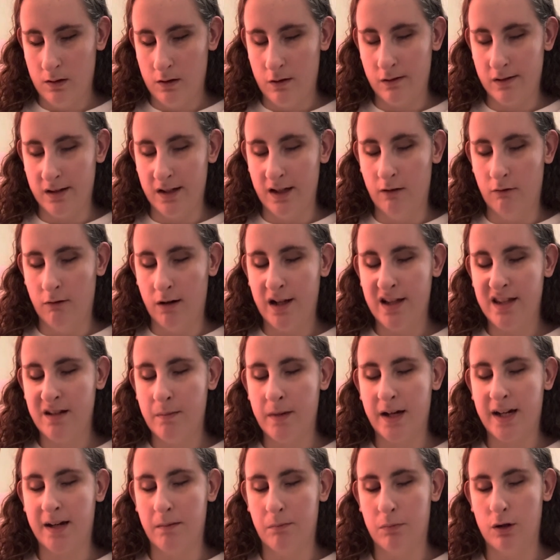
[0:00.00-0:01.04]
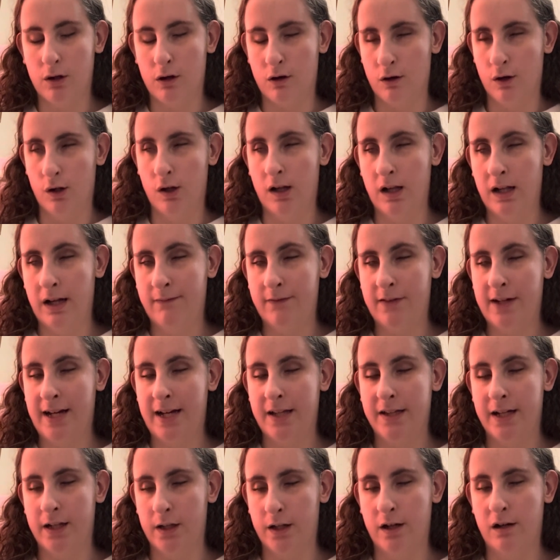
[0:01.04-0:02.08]
no way to make it plural. I'll have to
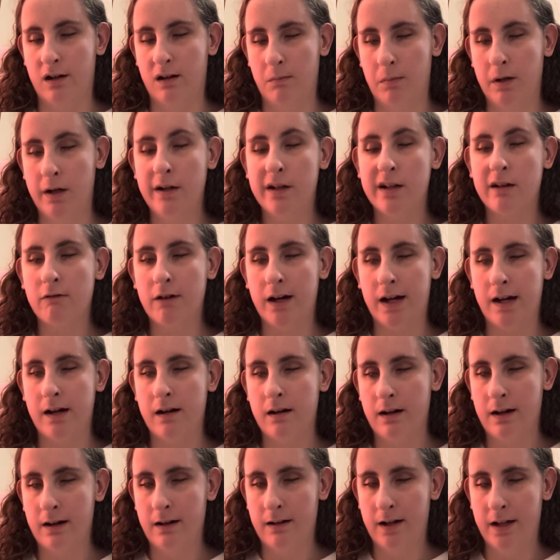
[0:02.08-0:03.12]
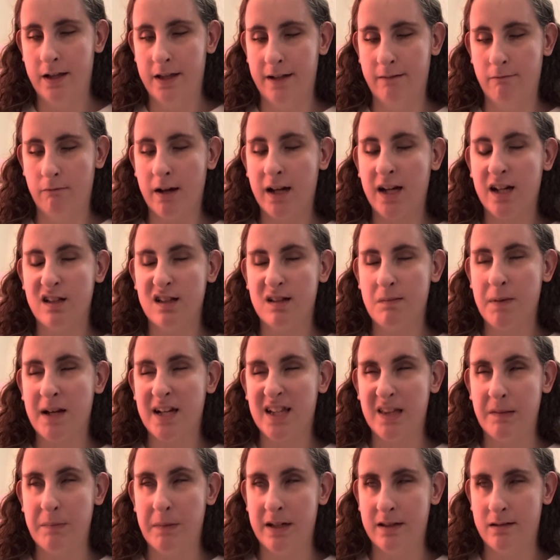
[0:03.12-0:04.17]
add that later. But anyway, and then we can
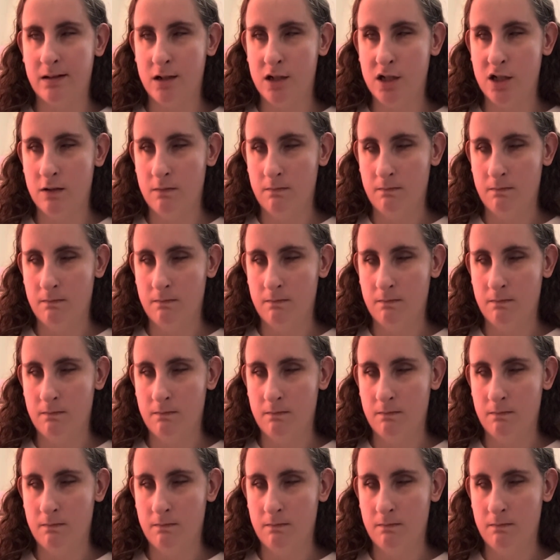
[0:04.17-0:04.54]
speak the message.